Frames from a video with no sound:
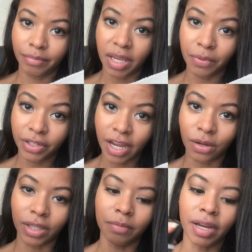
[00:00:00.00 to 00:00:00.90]
paper
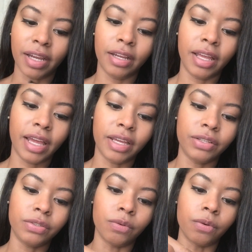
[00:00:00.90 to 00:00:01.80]
towel in my
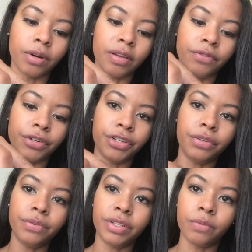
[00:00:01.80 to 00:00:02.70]
case, or if you're
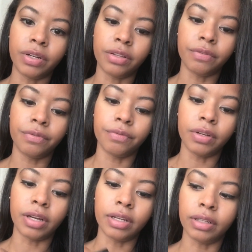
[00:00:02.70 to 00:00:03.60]
using one of the
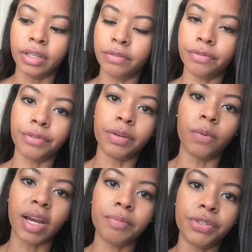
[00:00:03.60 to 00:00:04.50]
lint-free
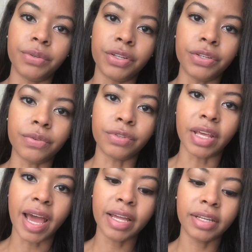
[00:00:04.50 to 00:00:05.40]
wipes, you can use
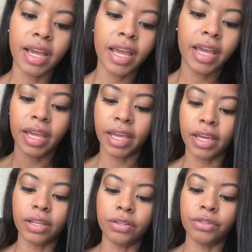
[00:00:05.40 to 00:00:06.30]
that.
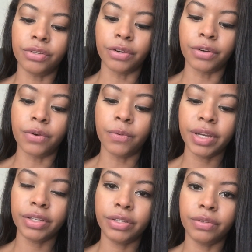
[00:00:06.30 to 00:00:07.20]
And you're
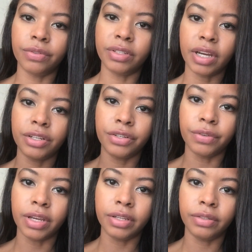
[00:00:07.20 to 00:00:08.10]
going to
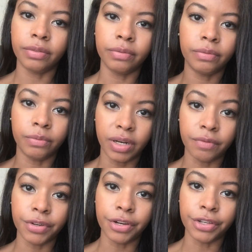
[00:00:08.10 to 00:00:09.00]
saturate
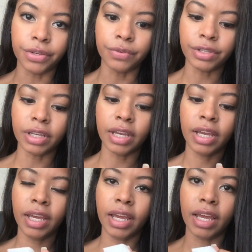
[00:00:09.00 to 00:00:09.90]
whatever you're using
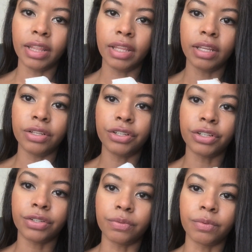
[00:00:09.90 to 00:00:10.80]
and then
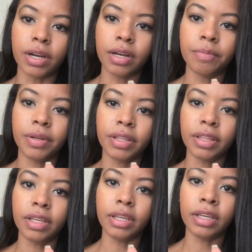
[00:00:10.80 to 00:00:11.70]
just rub
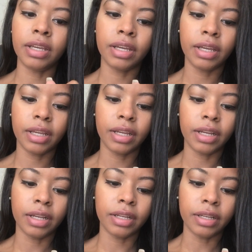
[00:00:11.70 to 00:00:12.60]
the
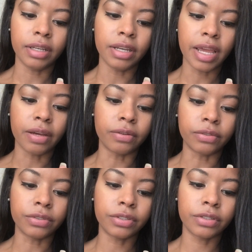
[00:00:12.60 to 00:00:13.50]

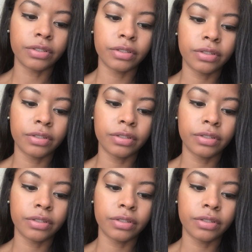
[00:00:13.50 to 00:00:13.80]
nails